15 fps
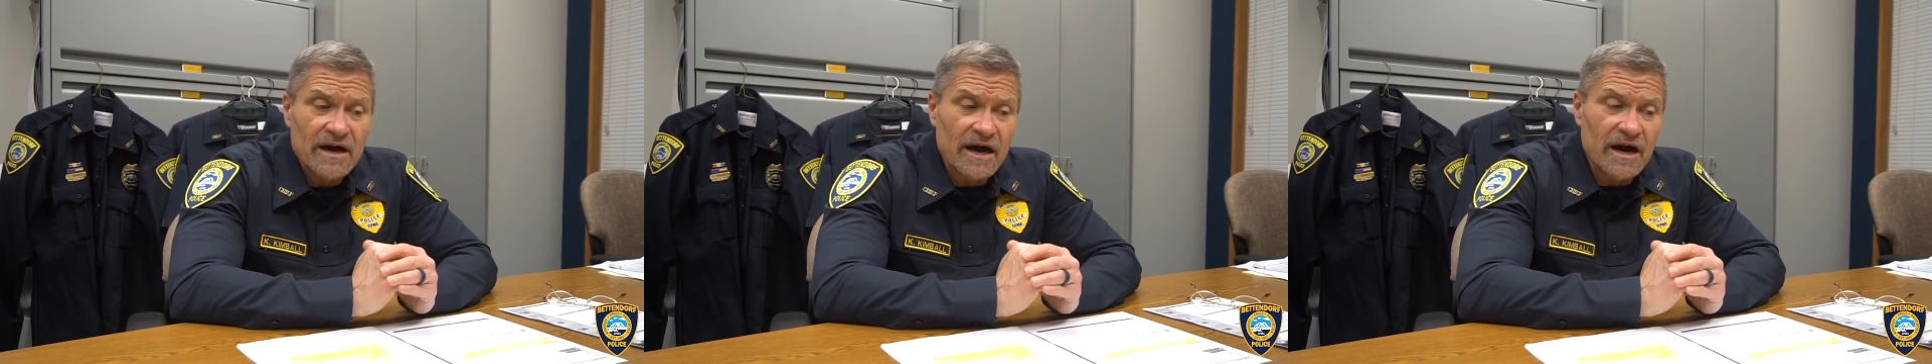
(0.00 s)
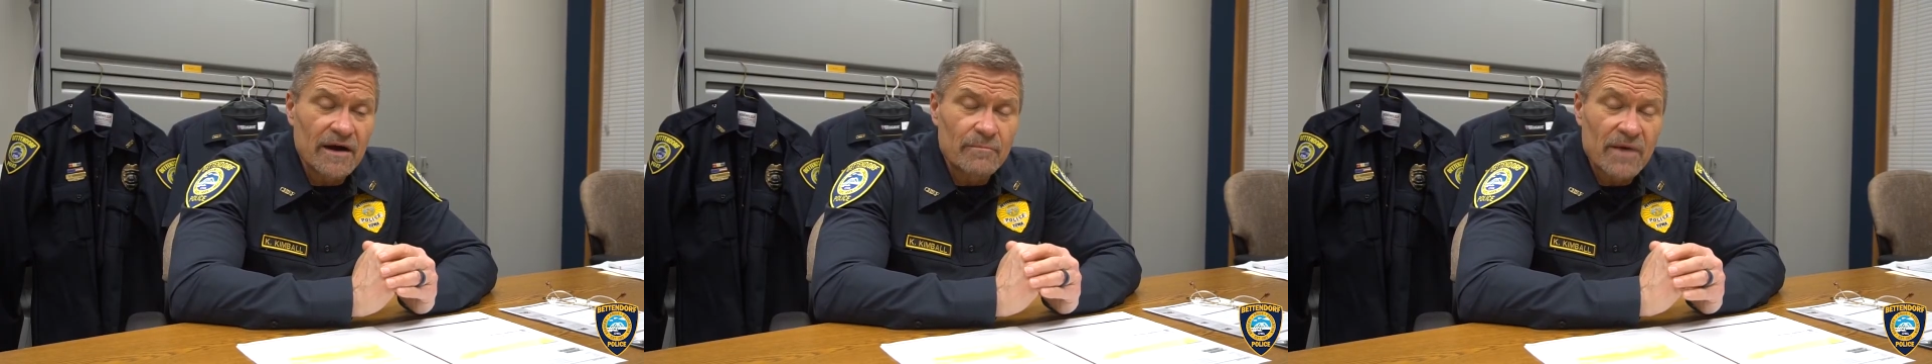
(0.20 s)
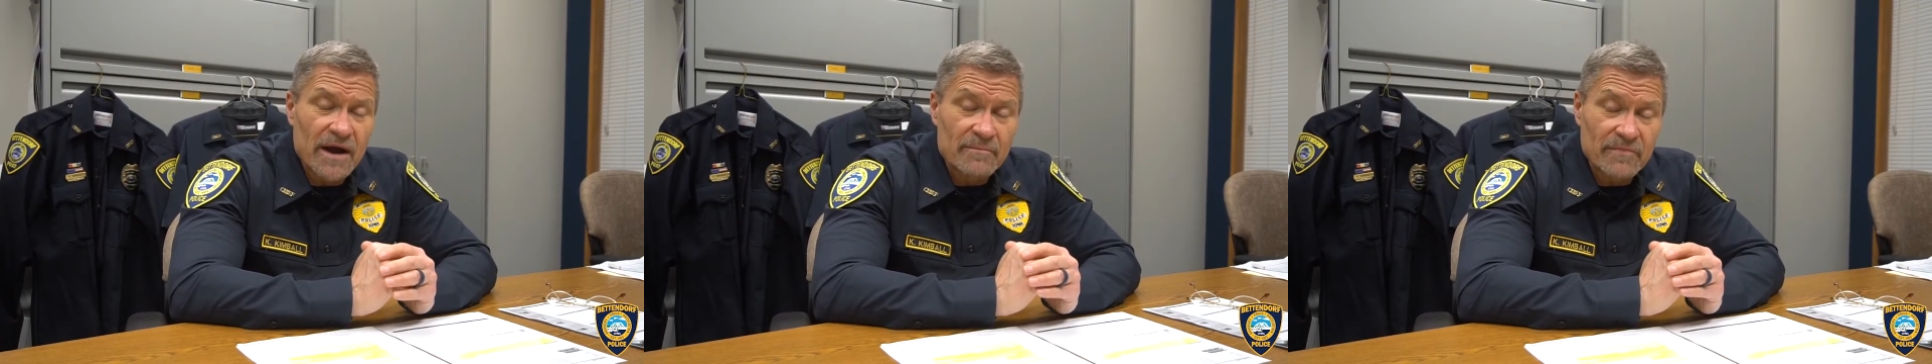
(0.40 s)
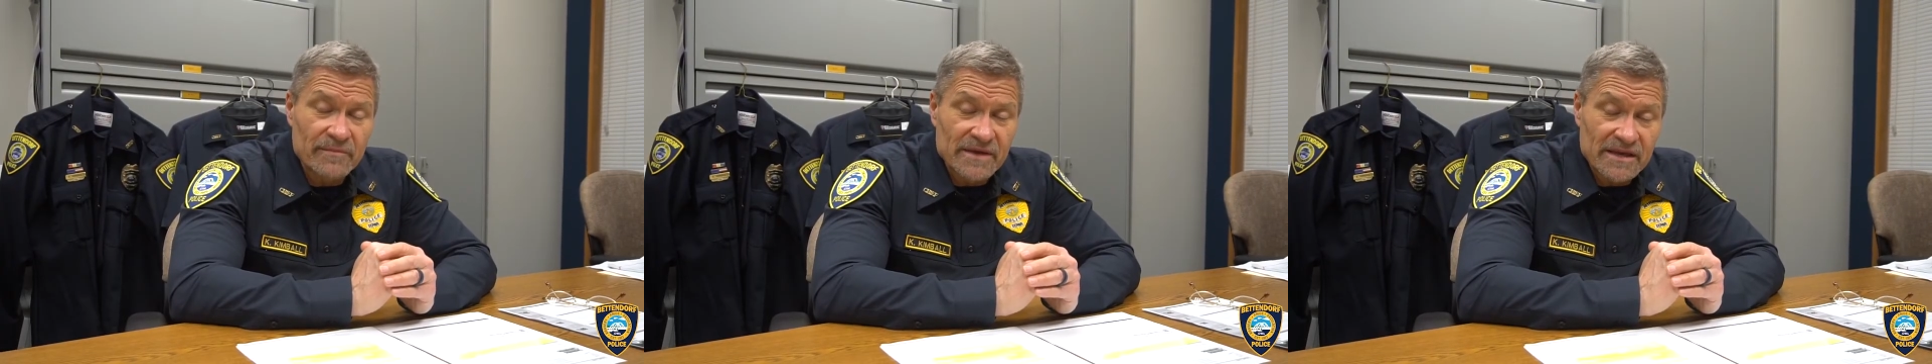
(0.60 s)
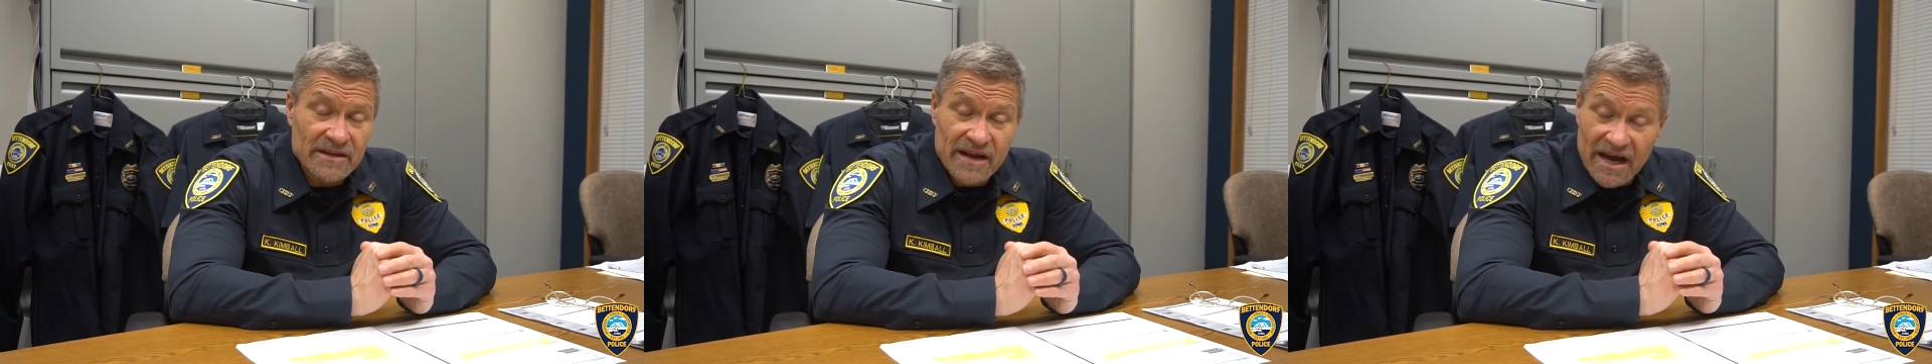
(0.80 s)
By
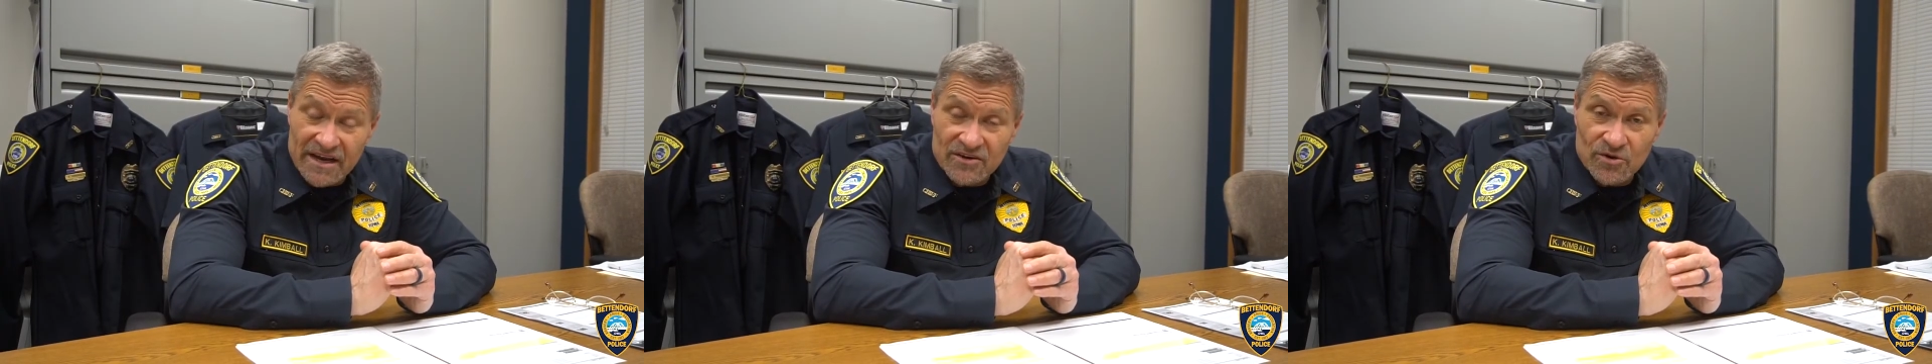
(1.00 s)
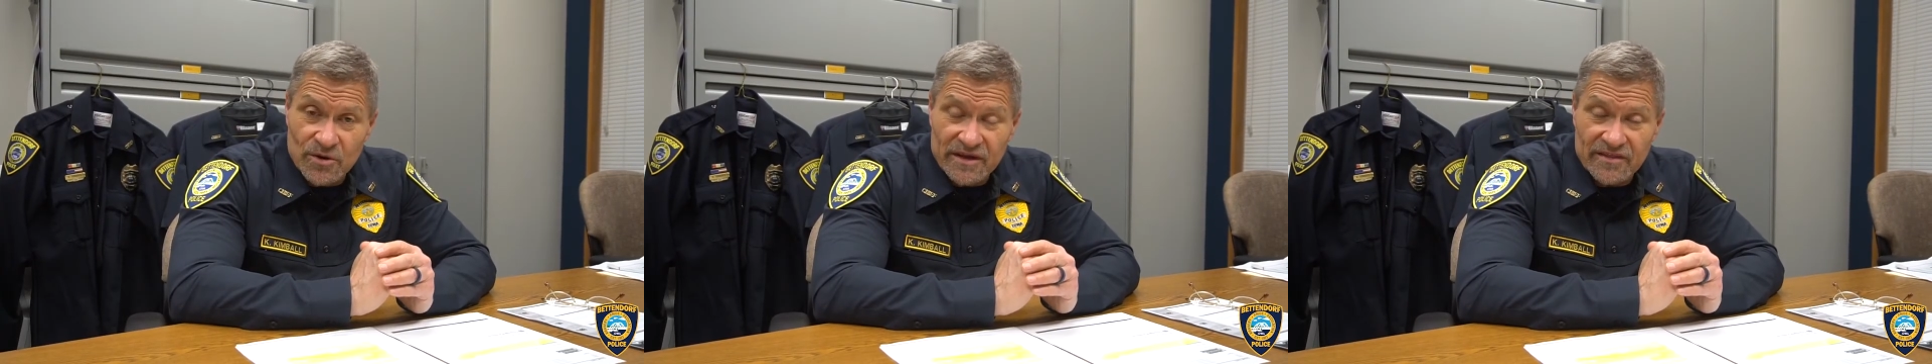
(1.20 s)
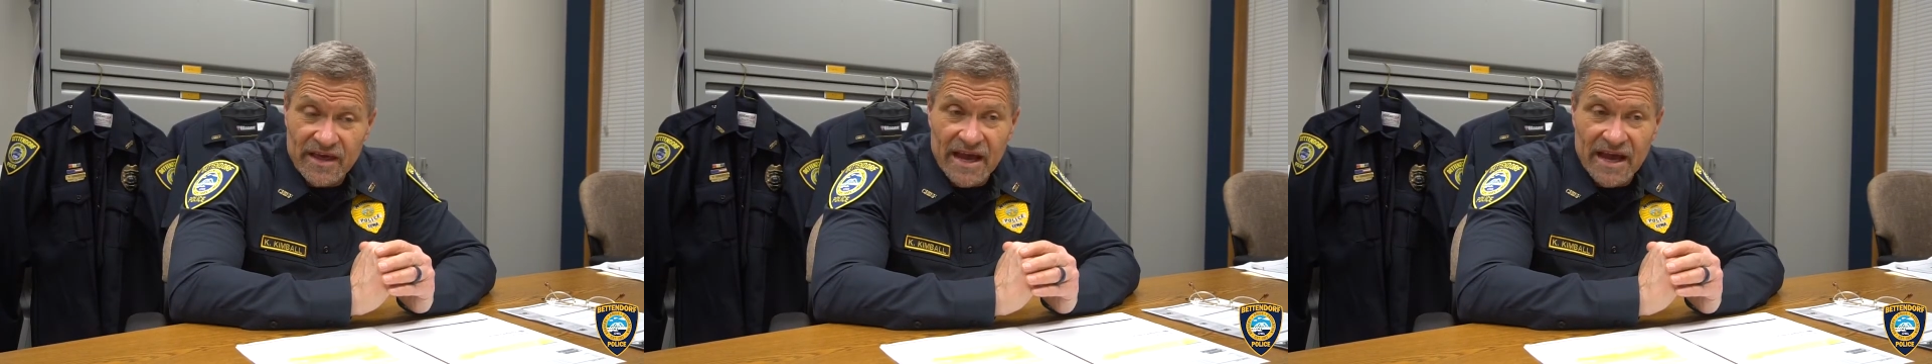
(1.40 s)
me not doing